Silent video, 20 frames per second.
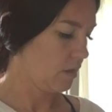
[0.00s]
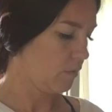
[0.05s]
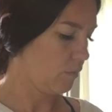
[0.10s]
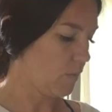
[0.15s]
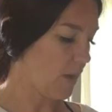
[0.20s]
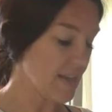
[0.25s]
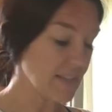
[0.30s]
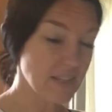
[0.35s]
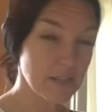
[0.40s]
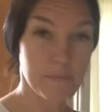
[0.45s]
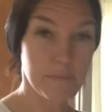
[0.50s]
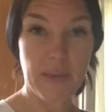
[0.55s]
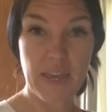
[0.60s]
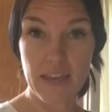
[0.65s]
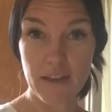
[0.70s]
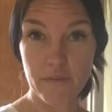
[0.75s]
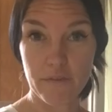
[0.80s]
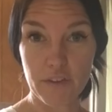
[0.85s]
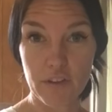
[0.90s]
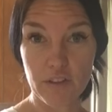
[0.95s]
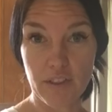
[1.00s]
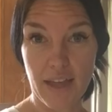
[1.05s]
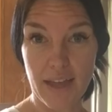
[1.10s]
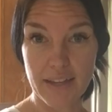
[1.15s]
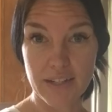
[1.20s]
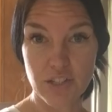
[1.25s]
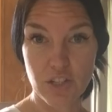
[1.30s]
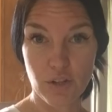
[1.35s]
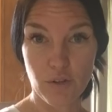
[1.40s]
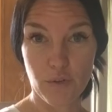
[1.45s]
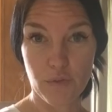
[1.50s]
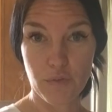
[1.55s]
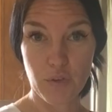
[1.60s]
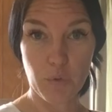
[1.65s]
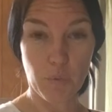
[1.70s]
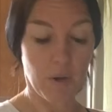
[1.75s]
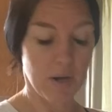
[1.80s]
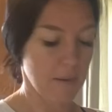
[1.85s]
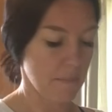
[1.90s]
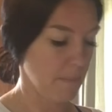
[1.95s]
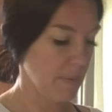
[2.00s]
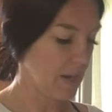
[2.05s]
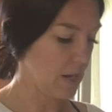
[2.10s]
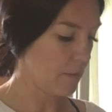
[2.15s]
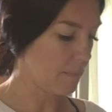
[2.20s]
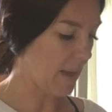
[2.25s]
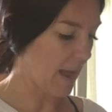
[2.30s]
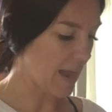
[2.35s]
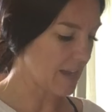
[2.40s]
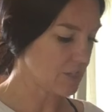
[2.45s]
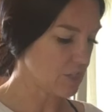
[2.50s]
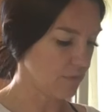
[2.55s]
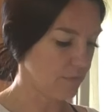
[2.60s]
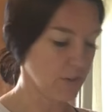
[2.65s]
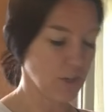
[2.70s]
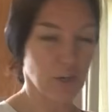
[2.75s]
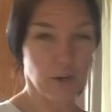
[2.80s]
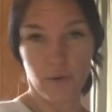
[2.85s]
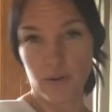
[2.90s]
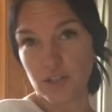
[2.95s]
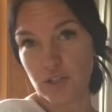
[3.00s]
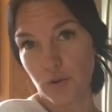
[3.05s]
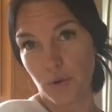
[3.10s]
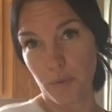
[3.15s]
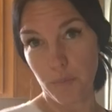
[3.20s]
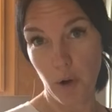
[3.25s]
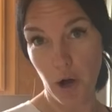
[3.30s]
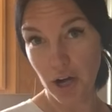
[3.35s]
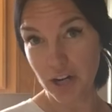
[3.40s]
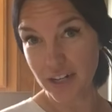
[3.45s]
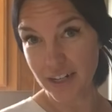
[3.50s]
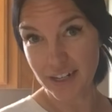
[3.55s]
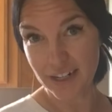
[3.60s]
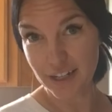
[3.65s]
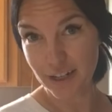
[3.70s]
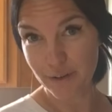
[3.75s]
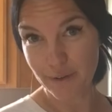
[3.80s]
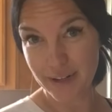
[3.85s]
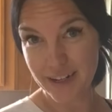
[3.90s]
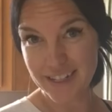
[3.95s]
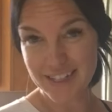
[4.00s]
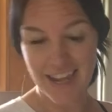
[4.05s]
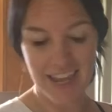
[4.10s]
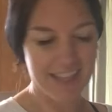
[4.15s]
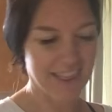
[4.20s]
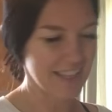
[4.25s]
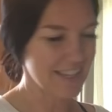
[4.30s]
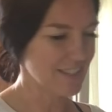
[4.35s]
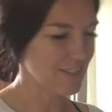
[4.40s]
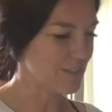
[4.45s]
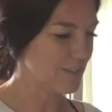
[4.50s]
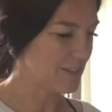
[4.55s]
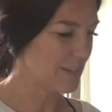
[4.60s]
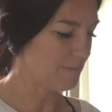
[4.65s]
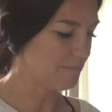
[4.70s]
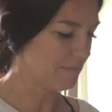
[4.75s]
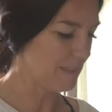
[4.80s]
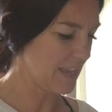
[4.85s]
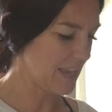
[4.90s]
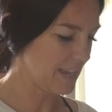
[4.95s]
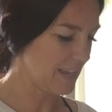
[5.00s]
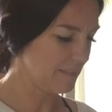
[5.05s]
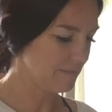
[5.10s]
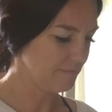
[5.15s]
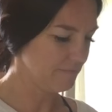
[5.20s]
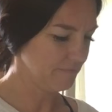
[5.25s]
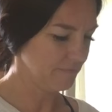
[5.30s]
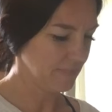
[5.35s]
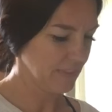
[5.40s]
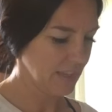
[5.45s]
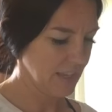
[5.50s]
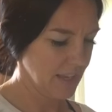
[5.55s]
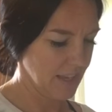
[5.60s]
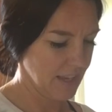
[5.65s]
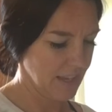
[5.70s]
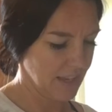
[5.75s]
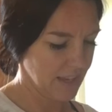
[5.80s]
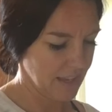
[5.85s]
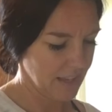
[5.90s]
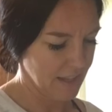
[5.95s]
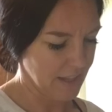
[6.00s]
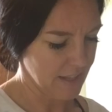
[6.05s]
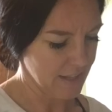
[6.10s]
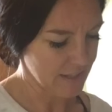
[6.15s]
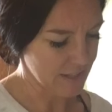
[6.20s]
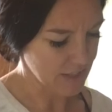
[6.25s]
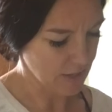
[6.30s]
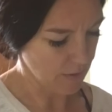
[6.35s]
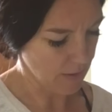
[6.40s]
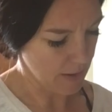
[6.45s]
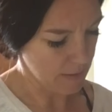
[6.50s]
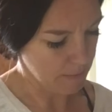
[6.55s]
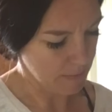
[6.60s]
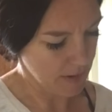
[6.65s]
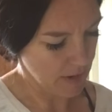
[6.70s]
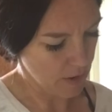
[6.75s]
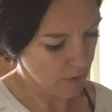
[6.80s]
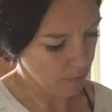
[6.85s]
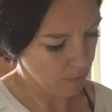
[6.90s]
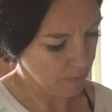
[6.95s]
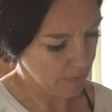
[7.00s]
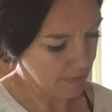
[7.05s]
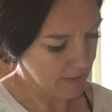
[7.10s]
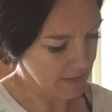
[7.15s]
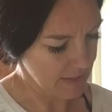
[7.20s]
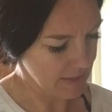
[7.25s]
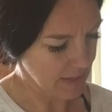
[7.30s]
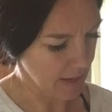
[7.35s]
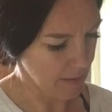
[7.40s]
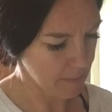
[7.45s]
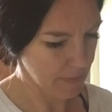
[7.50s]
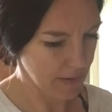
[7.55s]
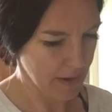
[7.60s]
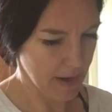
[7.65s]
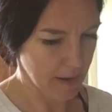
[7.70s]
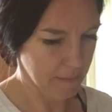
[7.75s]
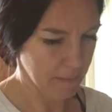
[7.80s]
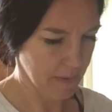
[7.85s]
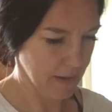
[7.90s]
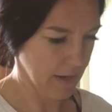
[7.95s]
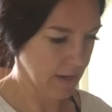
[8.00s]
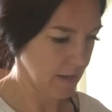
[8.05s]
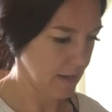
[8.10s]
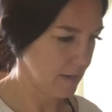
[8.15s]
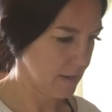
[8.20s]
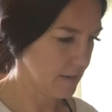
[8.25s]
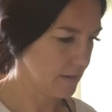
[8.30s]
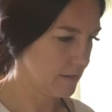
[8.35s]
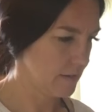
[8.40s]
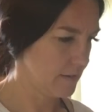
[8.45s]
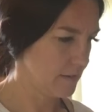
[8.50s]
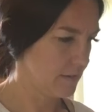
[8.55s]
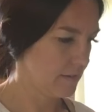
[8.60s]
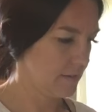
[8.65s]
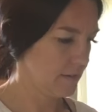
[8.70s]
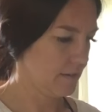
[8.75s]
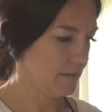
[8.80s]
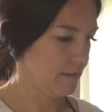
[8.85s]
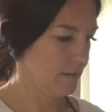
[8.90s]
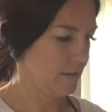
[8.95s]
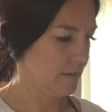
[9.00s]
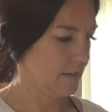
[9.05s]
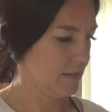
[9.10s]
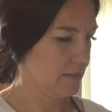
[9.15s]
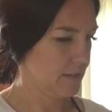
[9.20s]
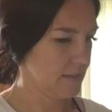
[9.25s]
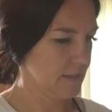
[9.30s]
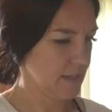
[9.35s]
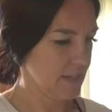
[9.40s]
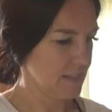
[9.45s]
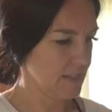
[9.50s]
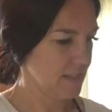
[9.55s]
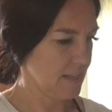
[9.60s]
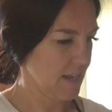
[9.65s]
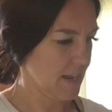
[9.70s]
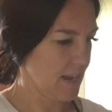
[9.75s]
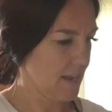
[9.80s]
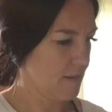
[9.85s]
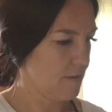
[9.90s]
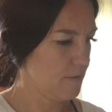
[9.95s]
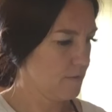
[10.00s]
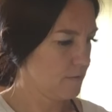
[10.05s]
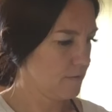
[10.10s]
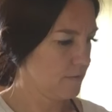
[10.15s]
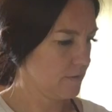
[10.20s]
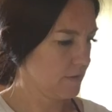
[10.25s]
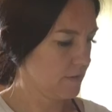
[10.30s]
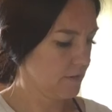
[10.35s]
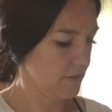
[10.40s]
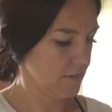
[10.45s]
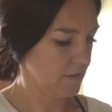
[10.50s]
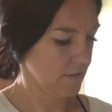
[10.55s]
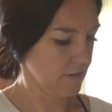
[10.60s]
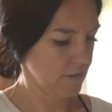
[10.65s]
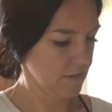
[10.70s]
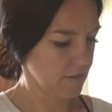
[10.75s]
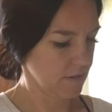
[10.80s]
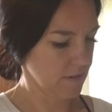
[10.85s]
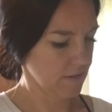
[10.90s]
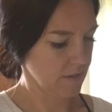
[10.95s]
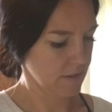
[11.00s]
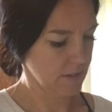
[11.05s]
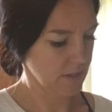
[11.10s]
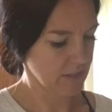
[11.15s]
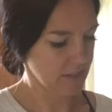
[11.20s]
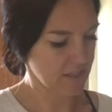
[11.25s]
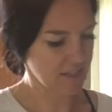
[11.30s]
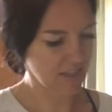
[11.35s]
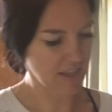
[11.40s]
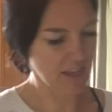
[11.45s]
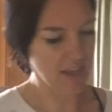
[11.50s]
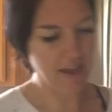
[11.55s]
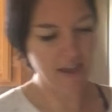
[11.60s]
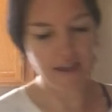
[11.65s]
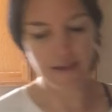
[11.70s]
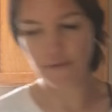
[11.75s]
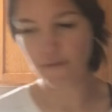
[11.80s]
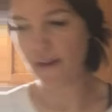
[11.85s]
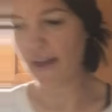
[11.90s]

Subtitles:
recipe if you'd like to, if you want a bigger batch, if you're going to a party and you want to take these or something. And so I'm going to open this up and I'm going to test it out and see if